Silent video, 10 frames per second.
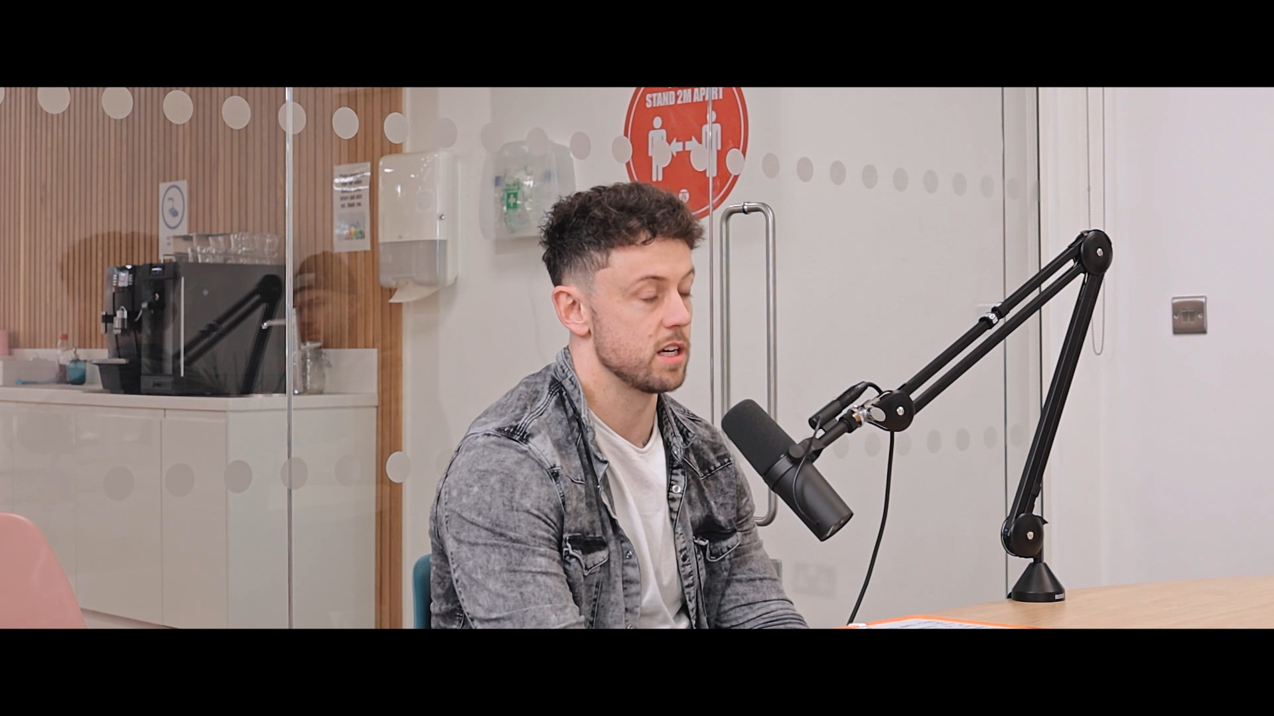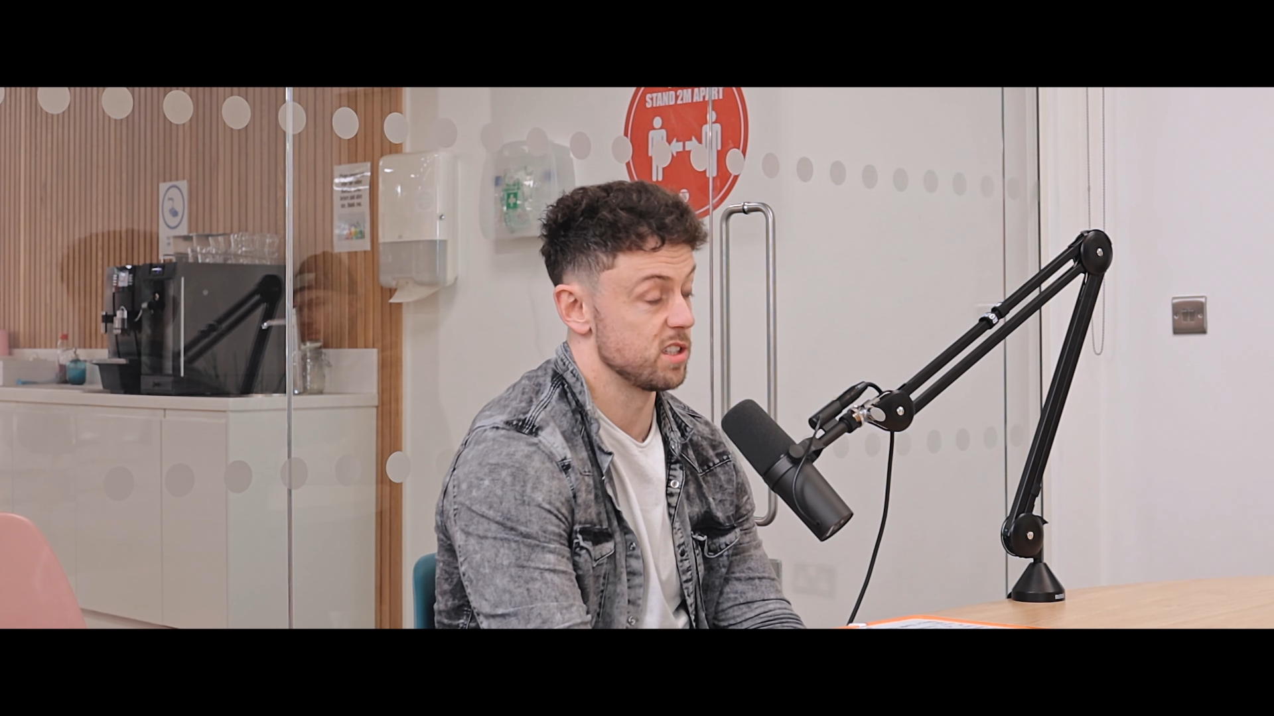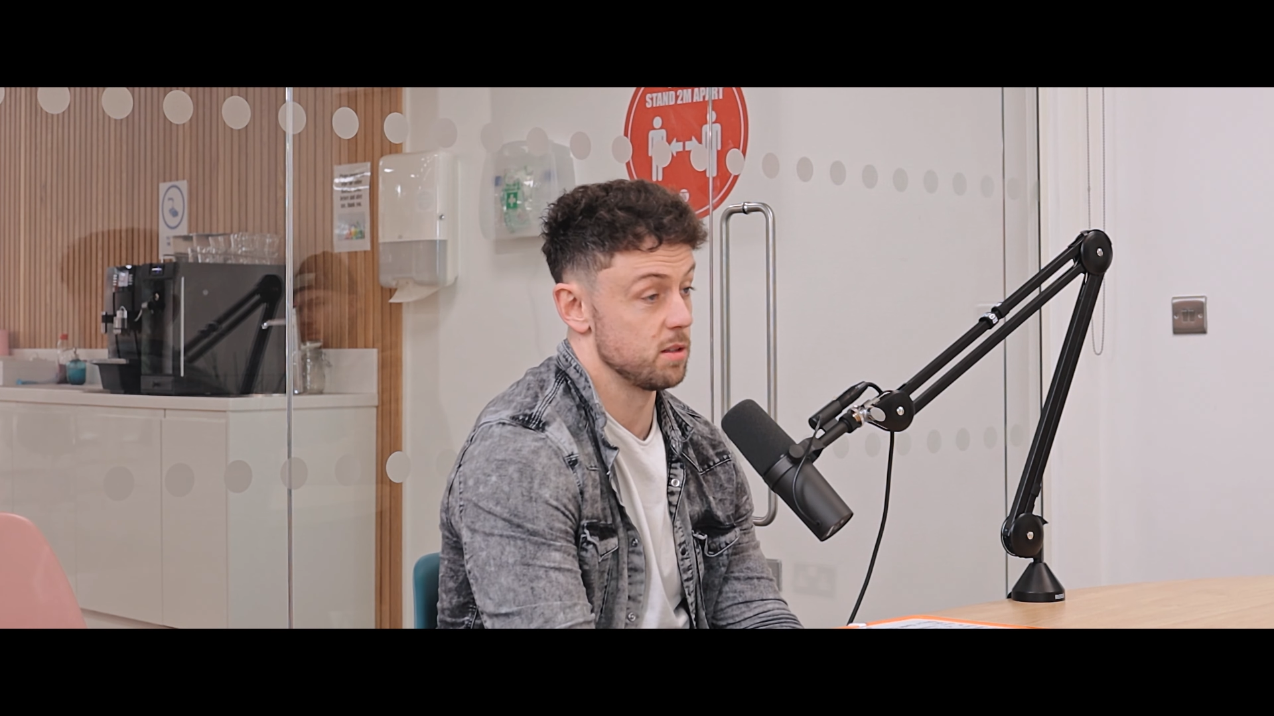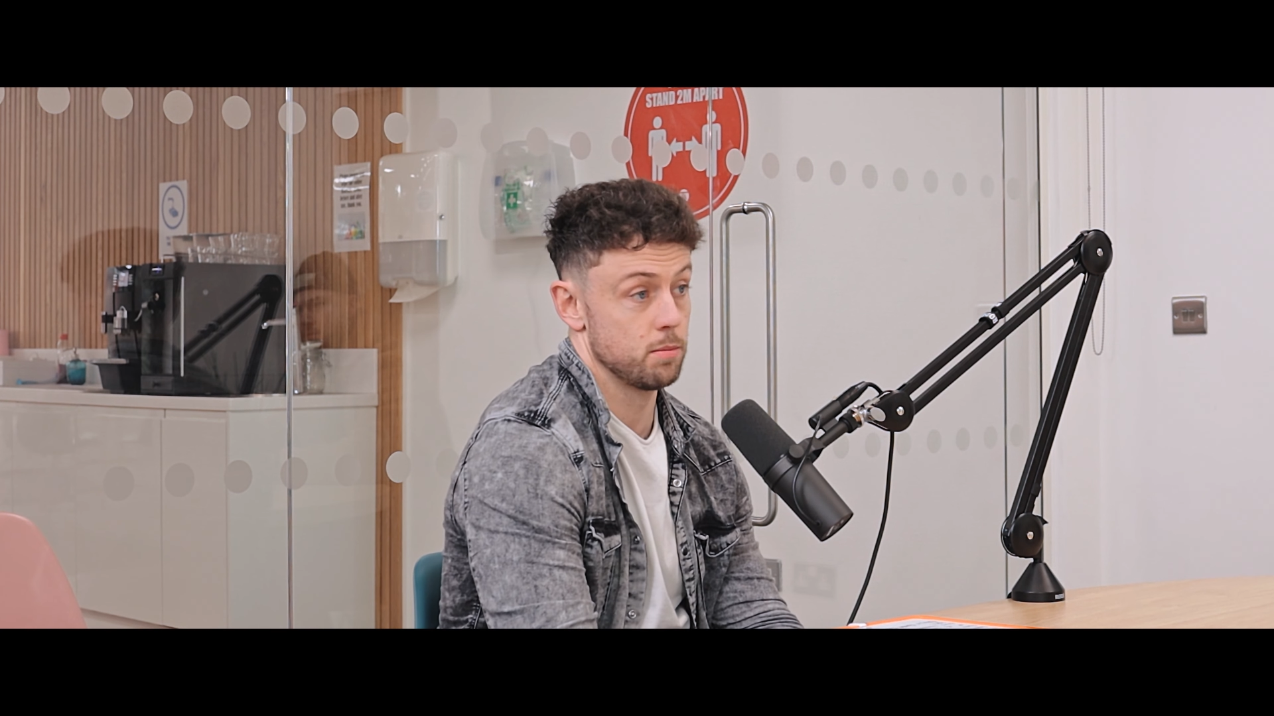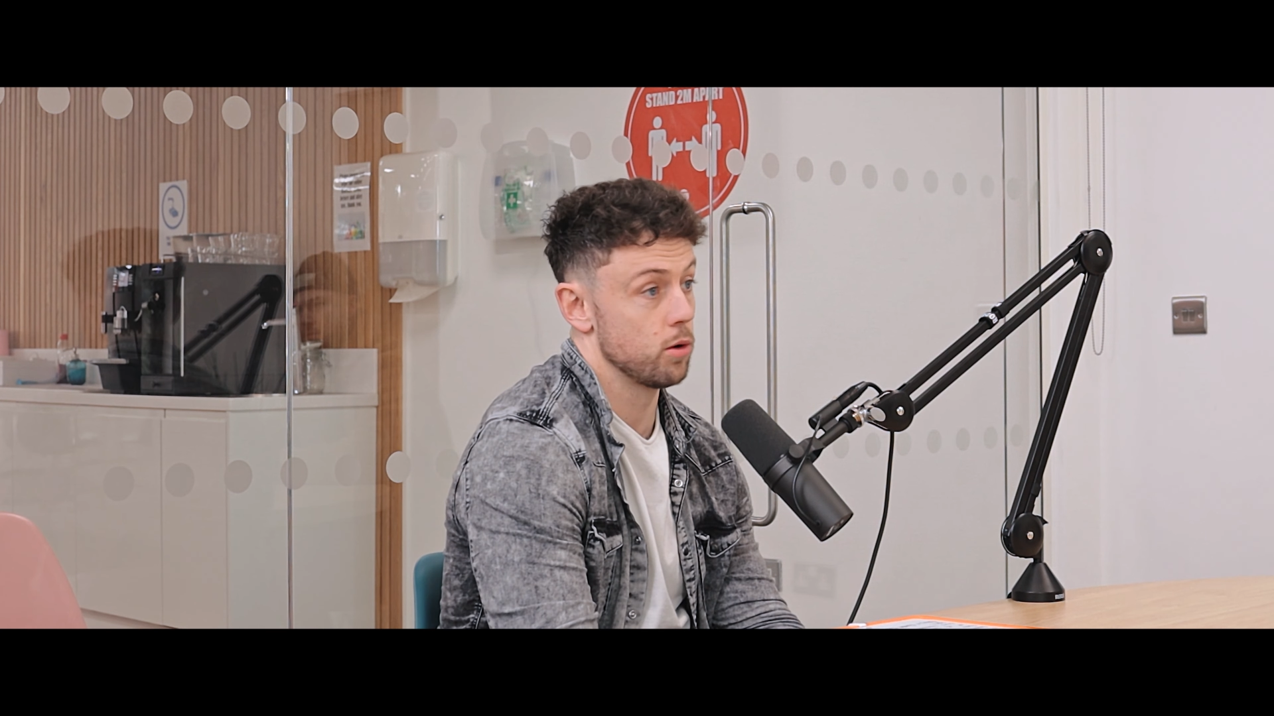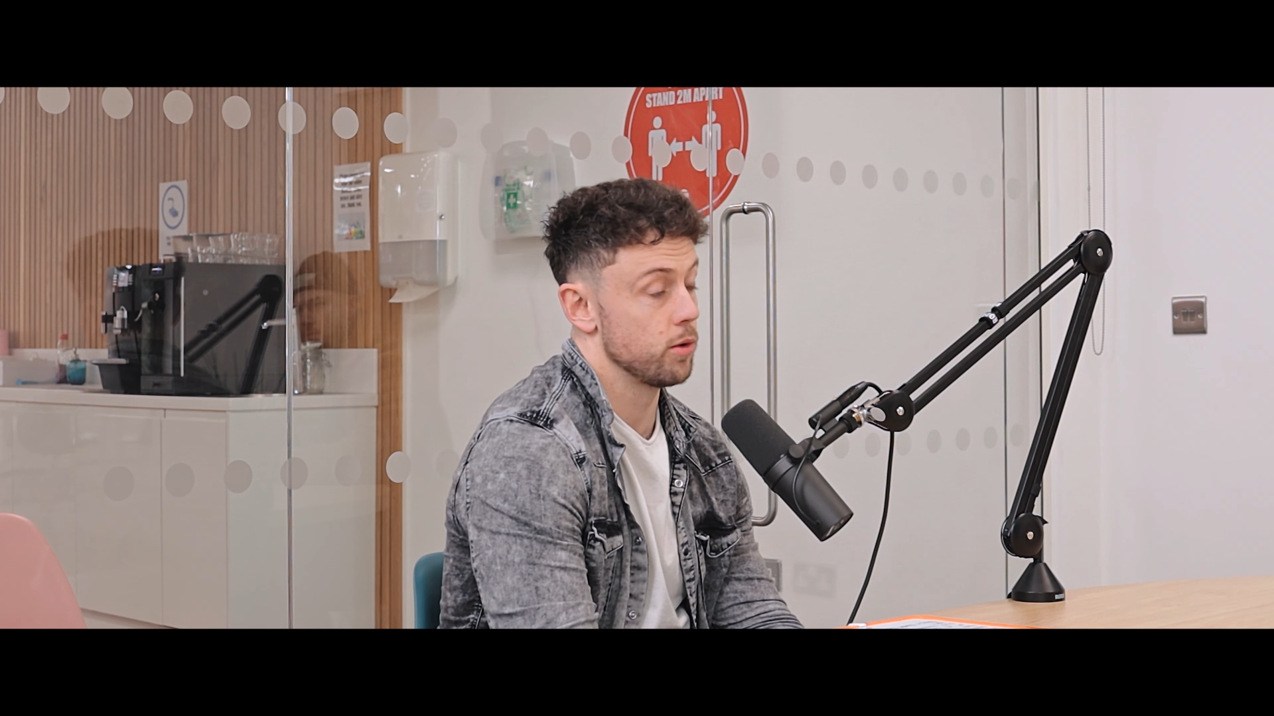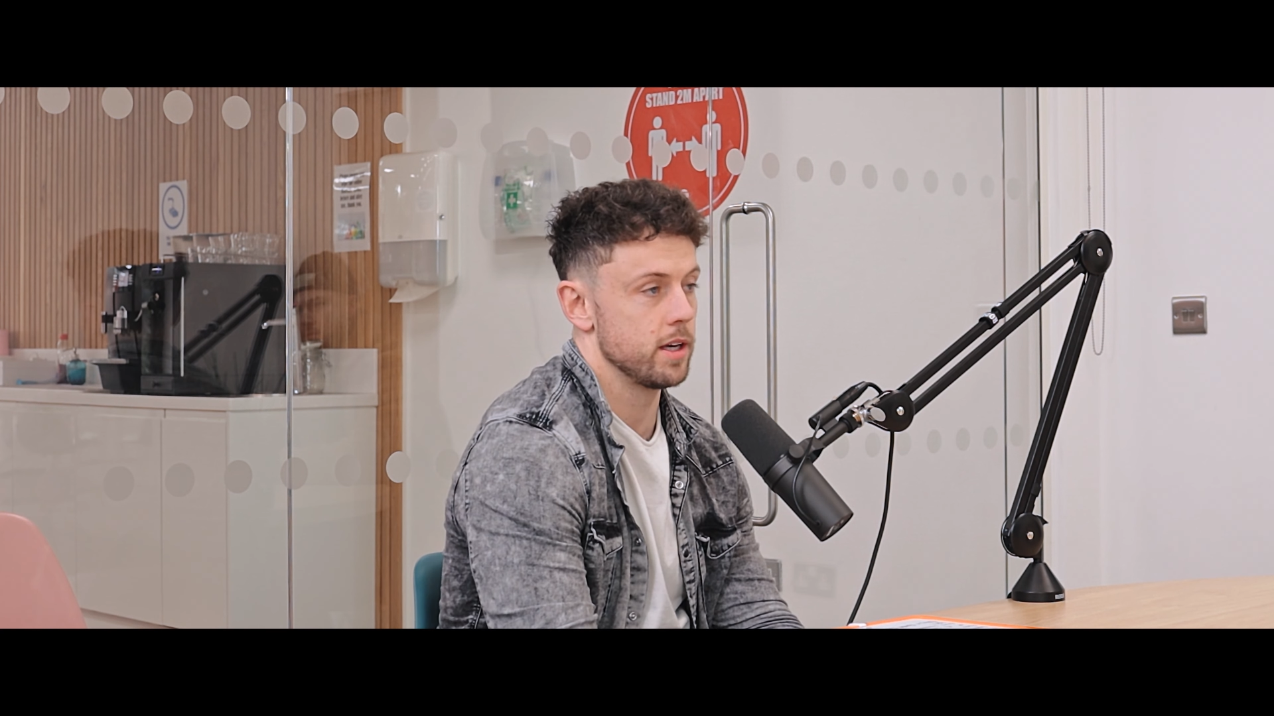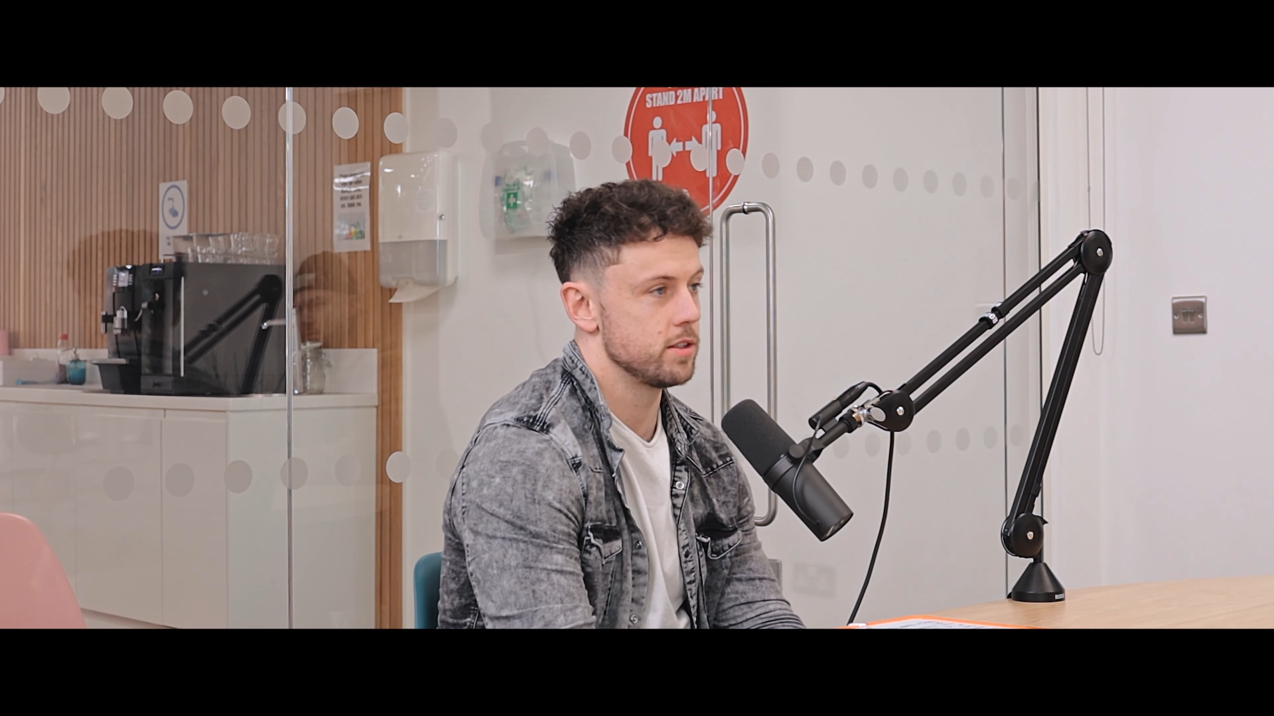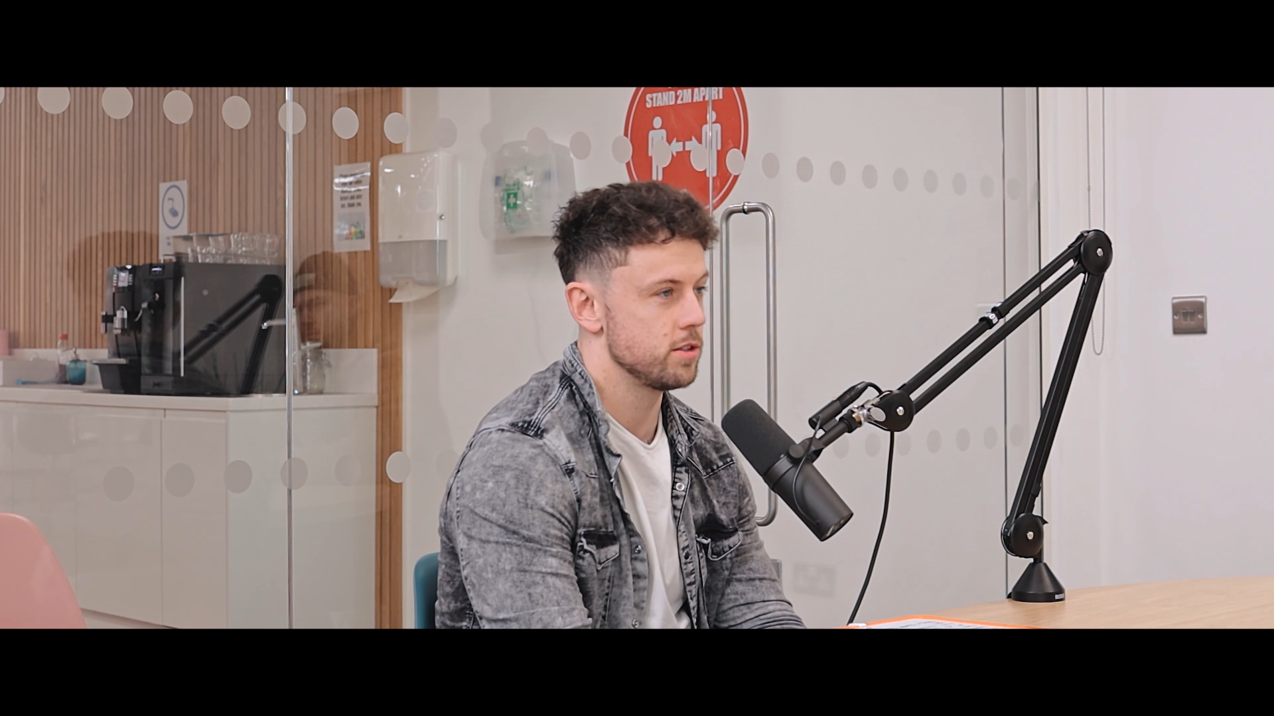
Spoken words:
as an employee?